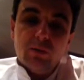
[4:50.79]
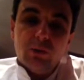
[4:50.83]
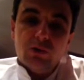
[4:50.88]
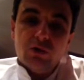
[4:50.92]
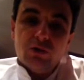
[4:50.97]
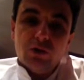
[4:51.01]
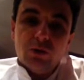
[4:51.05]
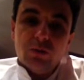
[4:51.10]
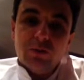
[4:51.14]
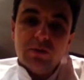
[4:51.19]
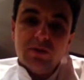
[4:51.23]

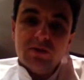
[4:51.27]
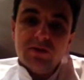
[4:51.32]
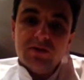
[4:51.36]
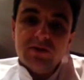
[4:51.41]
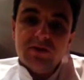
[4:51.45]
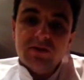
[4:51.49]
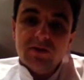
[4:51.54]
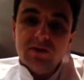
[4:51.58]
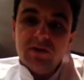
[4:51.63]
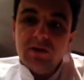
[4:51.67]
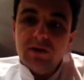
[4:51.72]
workshop is
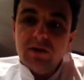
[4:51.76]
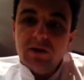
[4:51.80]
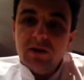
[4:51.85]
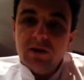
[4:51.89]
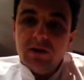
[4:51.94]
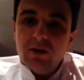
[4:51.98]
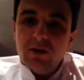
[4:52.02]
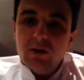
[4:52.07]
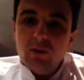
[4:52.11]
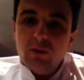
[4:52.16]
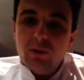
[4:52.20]

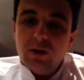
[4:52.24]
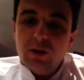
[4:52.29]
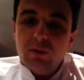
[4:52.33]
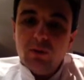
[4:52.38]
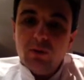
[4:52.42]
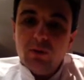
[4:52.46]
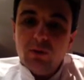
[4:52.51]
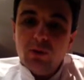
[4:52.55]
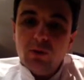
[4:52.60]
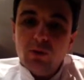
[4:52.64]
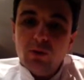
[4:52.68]
we
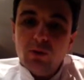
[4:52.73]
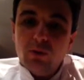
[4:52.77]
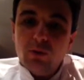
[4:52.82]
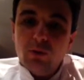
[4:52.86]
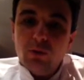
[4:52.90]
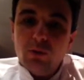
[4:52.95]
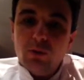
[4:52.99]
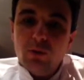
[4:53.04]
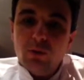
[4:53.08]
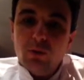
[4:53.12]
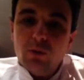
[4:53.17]

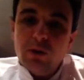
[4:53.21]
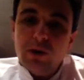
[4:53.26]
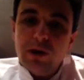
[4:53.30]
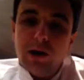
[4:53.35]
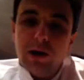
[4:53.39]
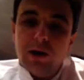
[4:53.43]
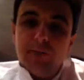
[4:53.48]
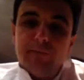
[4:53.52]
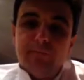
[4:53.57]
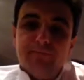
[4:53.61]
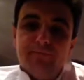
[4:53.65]

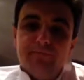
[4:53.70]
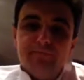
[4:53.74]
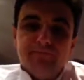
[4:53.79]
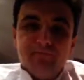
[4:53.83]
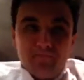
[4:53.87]
will